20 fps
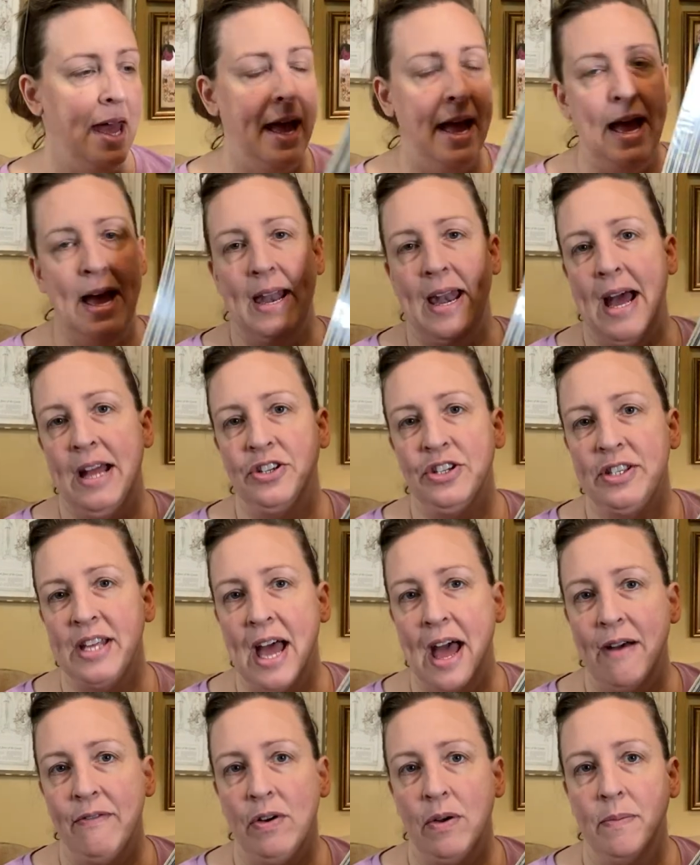And I just
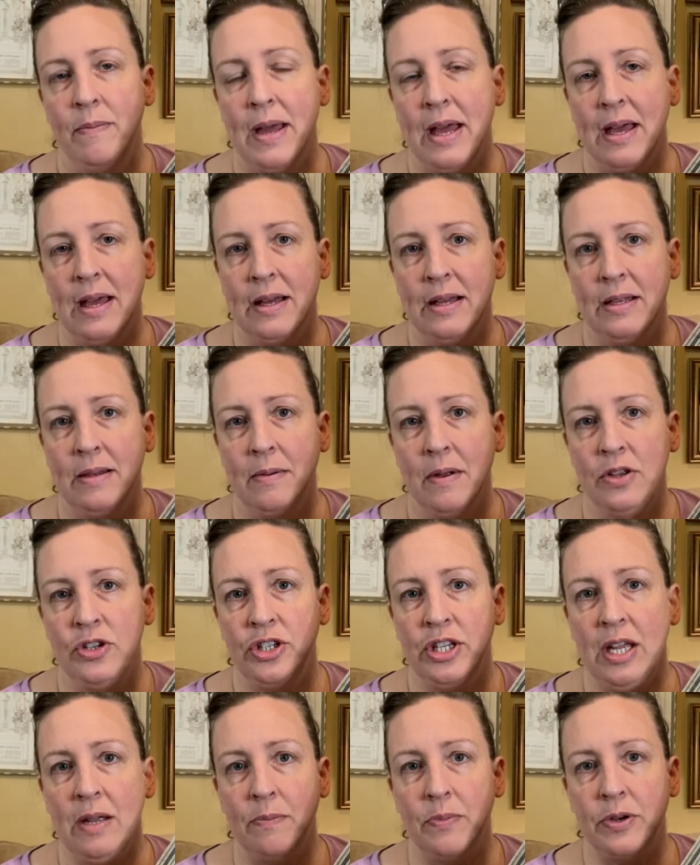have them in
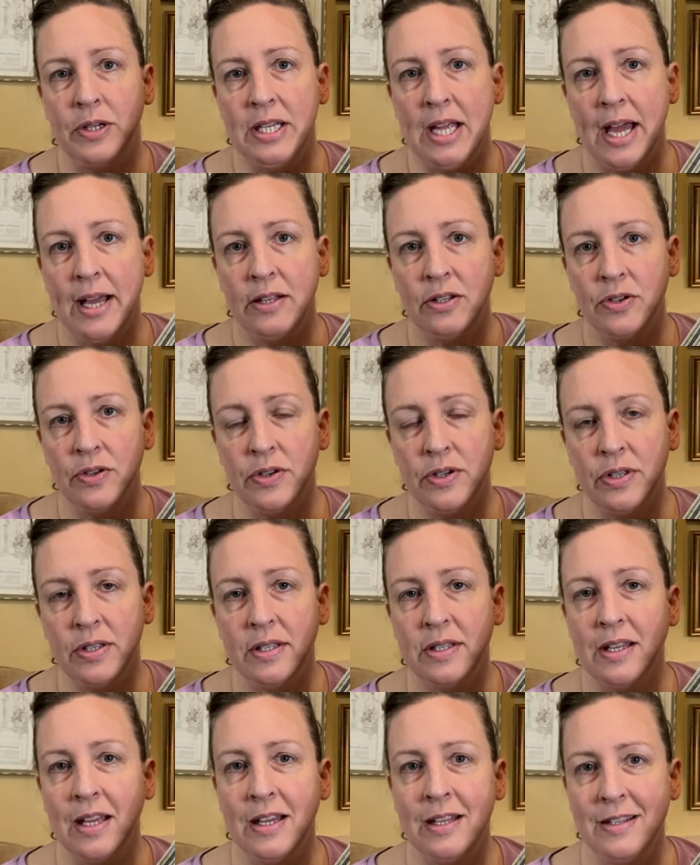sheet
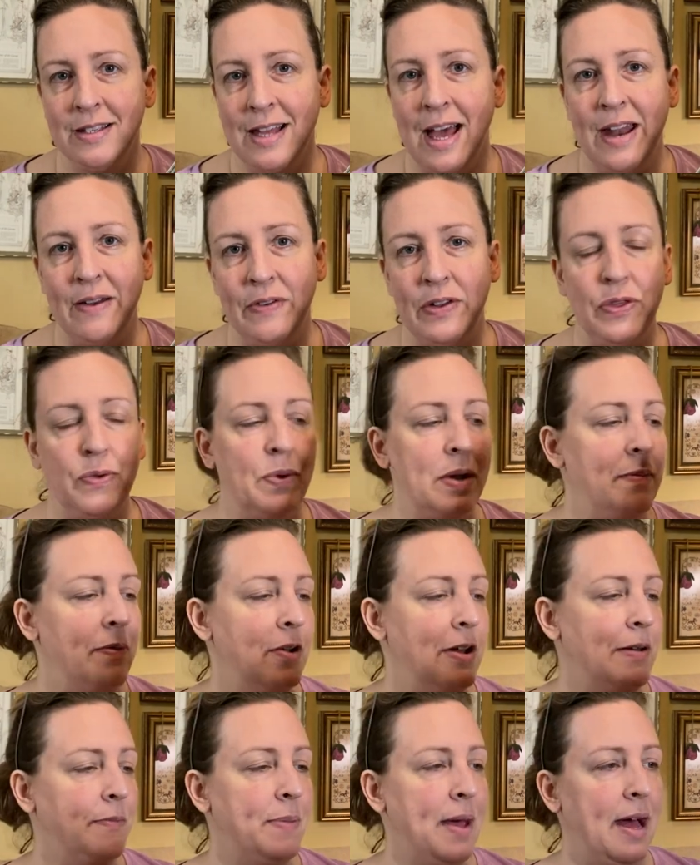protectors inside of a
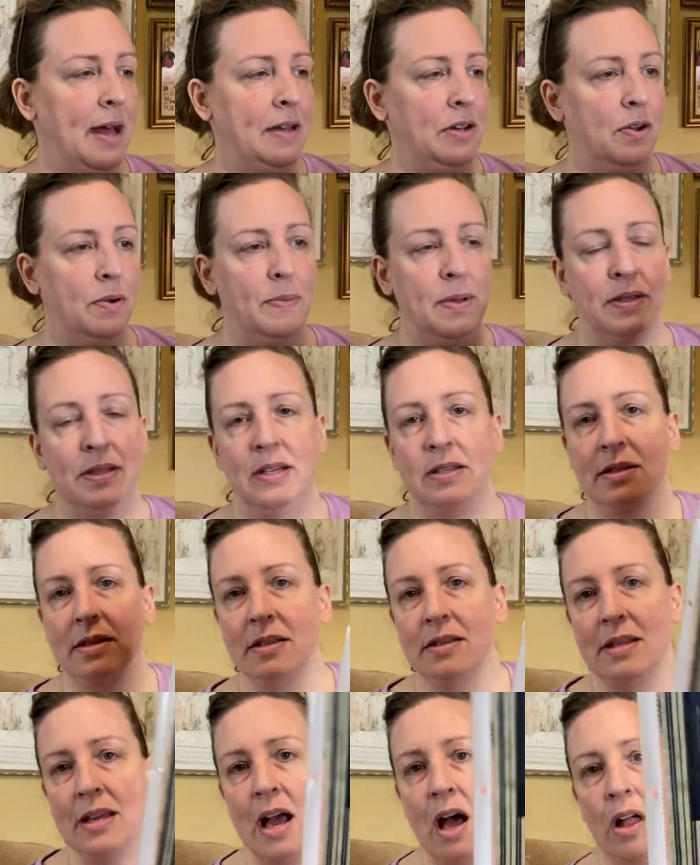3-ring binder. But this is
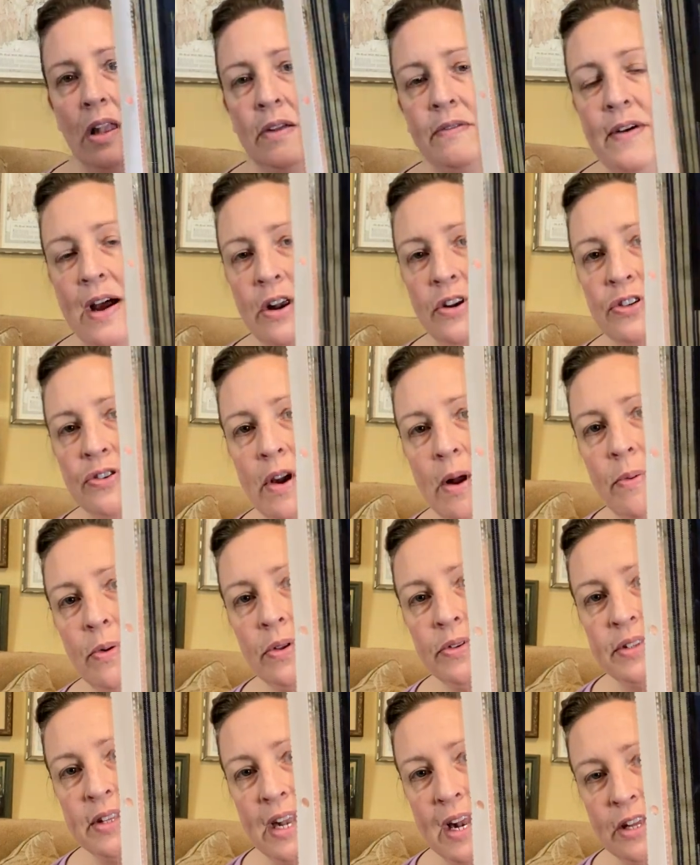the All of Our
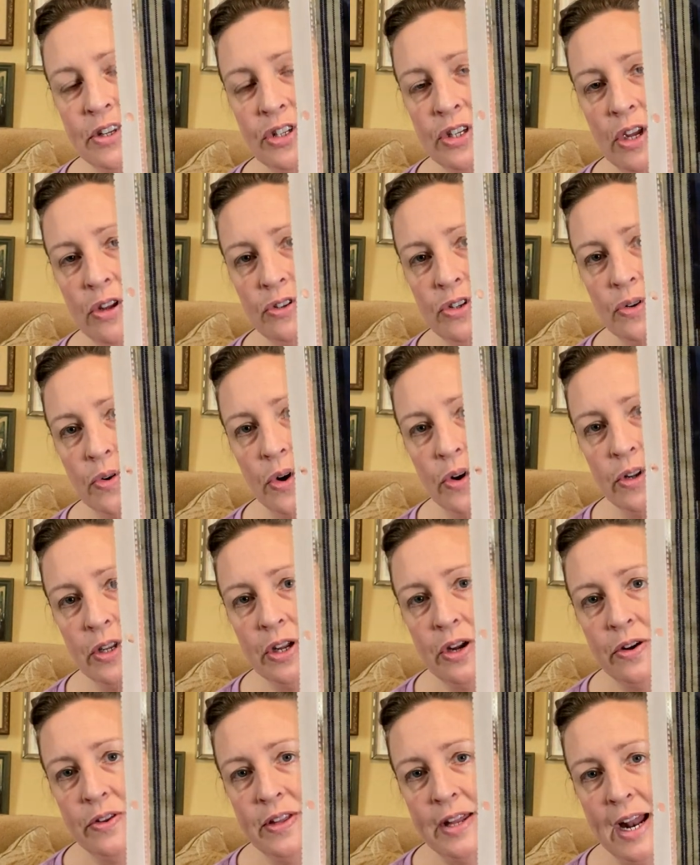Troubles that I showed you
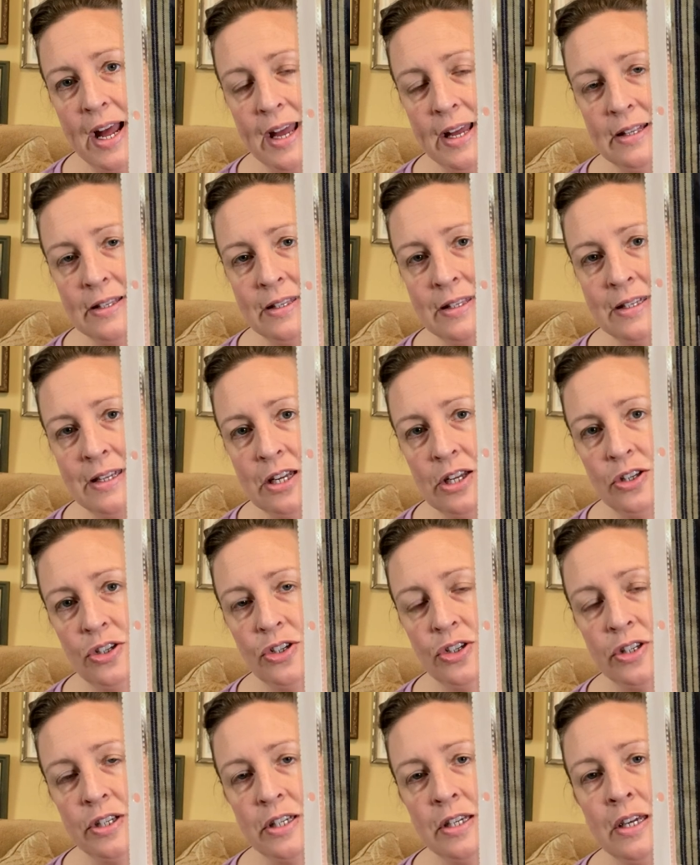earlier that I had
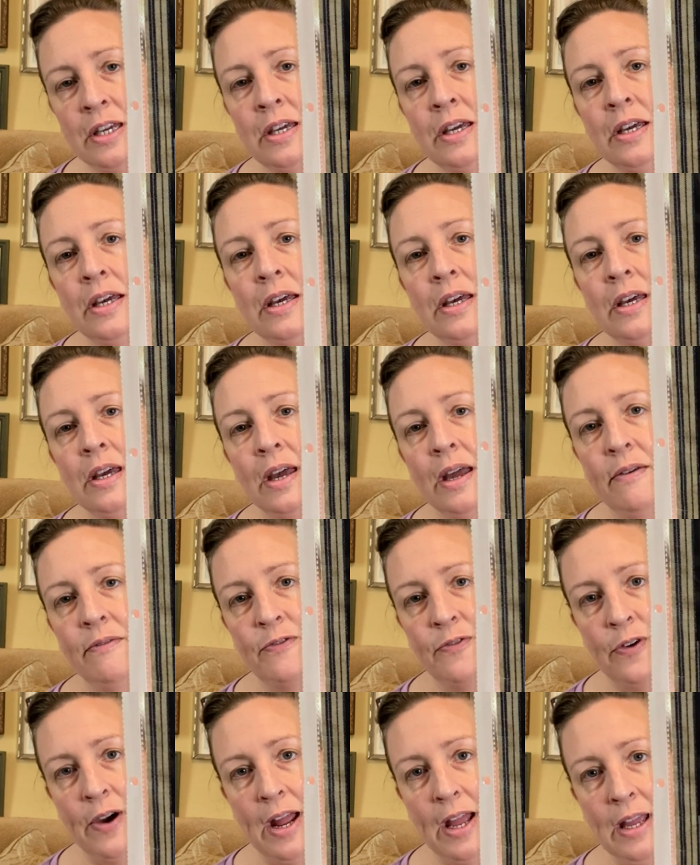stitched and
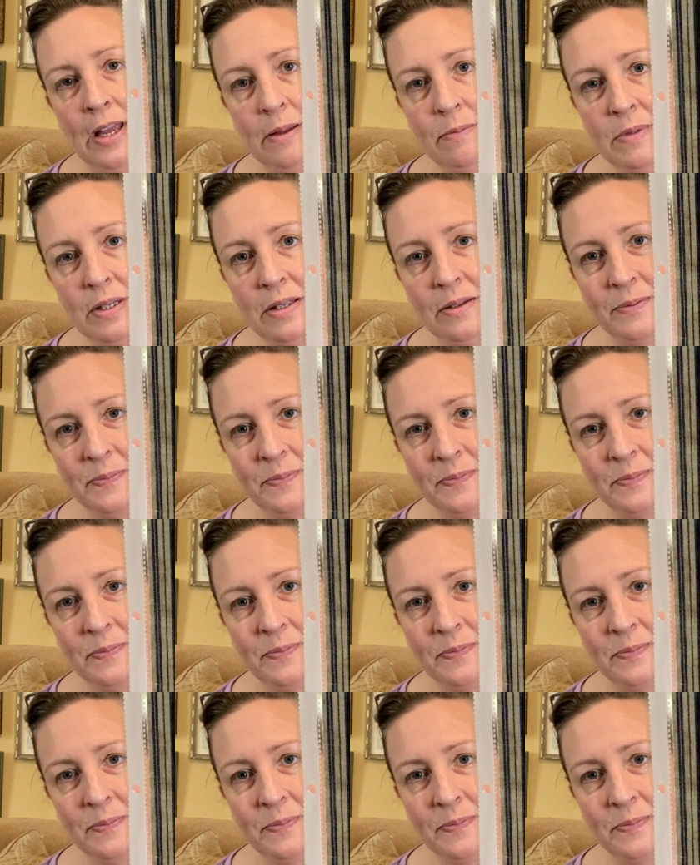framed.